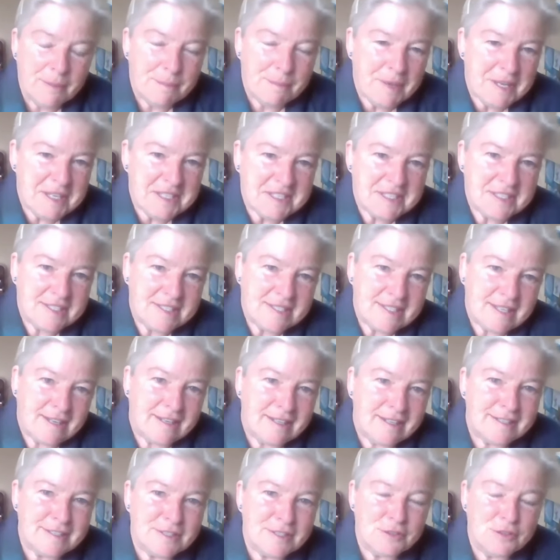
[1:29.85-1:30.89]

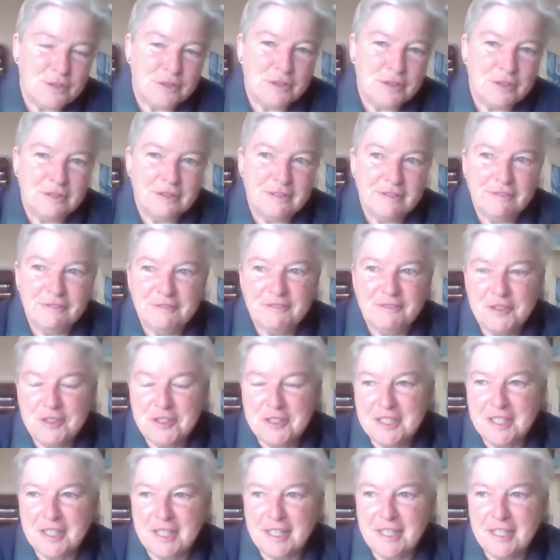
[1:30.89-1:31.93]
pesticides or
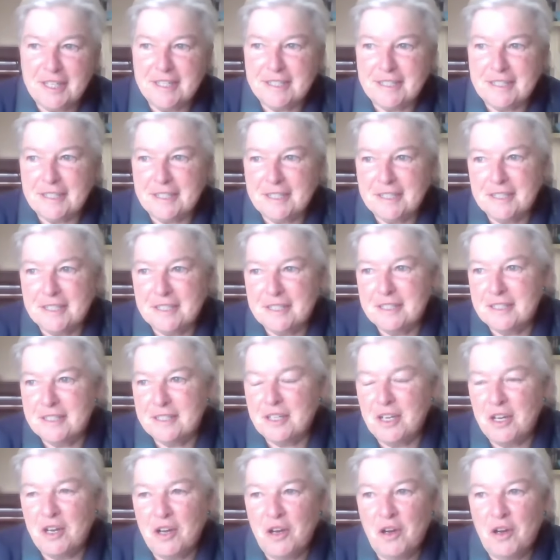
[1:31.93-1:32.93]
fertilizers